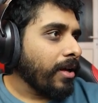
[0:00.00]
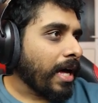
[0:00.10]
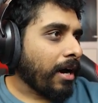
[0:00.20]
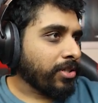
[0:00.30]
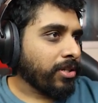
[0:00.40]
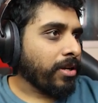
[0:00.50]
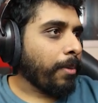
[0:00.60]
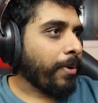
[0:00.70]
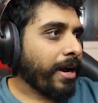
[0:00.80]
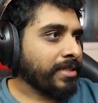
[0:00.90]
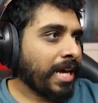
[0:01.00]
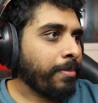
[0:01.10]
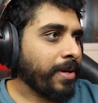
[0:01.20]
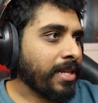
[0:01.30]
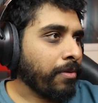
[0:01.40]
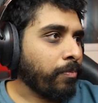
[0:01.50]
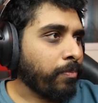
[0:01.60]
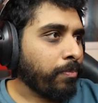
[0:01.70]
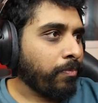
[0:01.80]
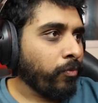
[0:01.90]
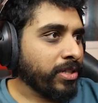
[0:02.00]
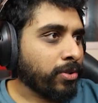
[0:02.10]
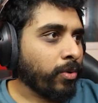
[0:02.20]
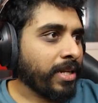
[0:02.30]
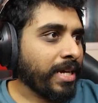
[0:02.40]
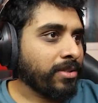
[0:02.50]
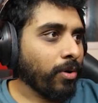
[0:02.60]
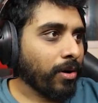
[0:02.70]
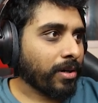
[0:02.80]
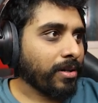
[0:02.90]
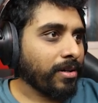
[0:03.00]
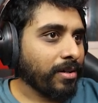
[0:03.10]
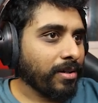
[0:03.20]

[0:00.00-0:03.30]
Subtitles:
How do you know an umpire is happy? They whistle when they talk.